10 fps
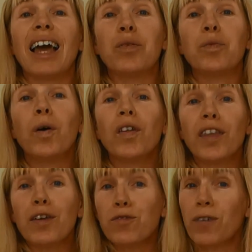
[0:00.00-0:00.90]
And what
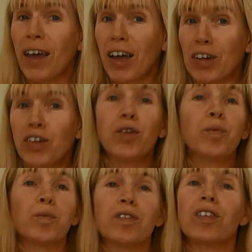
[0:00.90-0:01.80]
they found
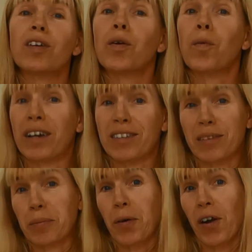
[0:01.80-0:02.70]
was quite
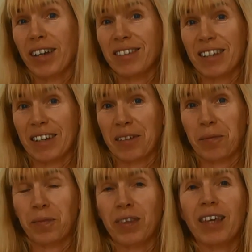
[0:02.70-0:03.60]
surprising.
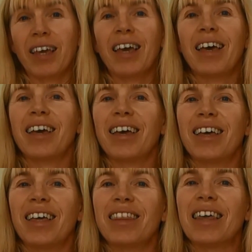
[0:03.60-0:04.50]

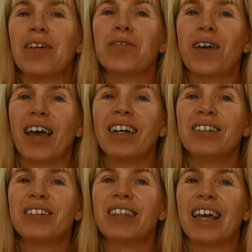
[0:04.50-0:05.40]
They
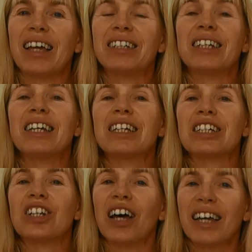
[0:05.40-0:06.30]
found that
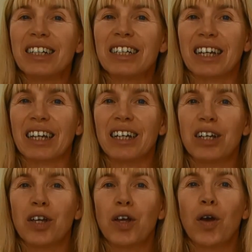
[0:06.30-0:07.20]

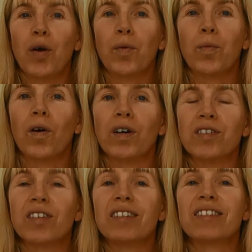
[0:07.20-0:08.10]
dieting
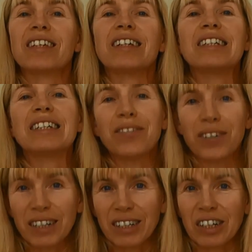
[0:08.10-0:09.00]
was
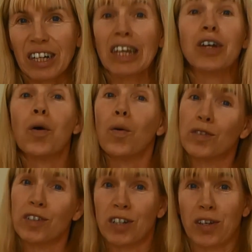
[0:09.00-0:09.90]
significantly
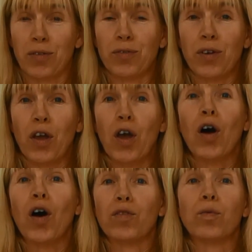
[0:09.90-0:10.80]
causative
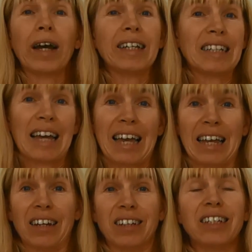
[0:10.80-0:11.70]
of weight
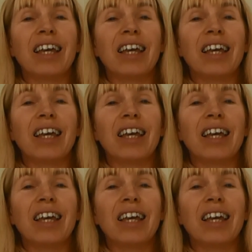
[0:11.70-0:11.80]
gain,